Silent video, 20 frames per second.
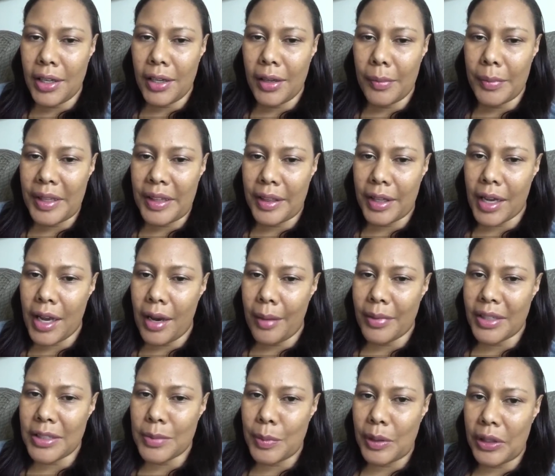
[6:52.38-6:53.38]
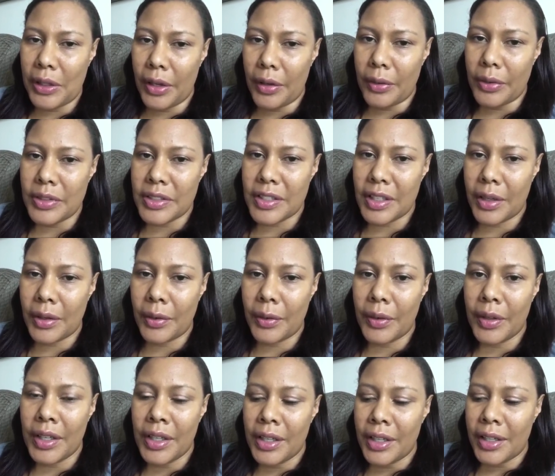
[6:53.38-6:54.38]
in the comments below. So
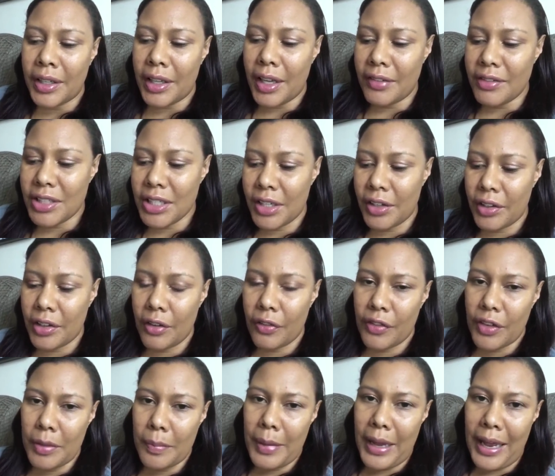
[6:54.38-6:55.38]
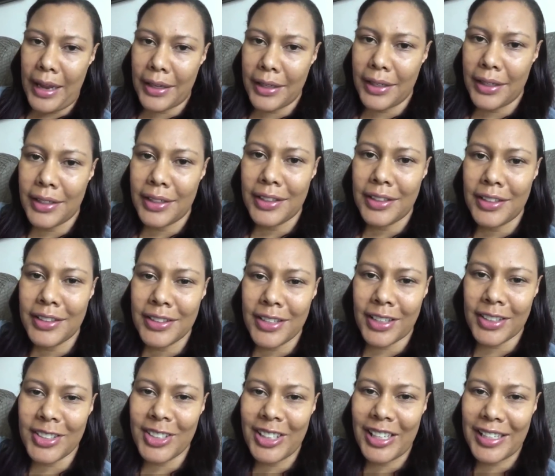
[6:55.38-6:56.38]
love to hear your feedback.
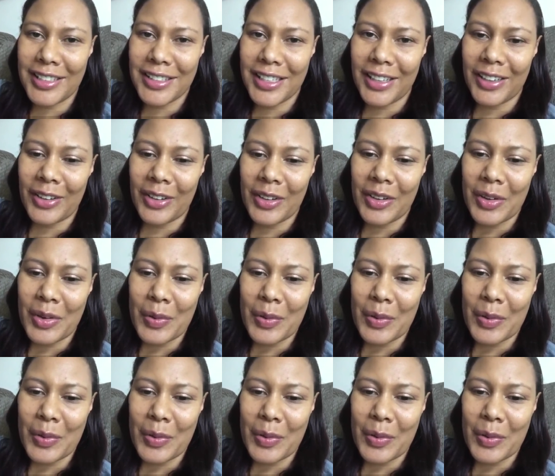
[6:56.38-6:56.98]
Talk to you guys later.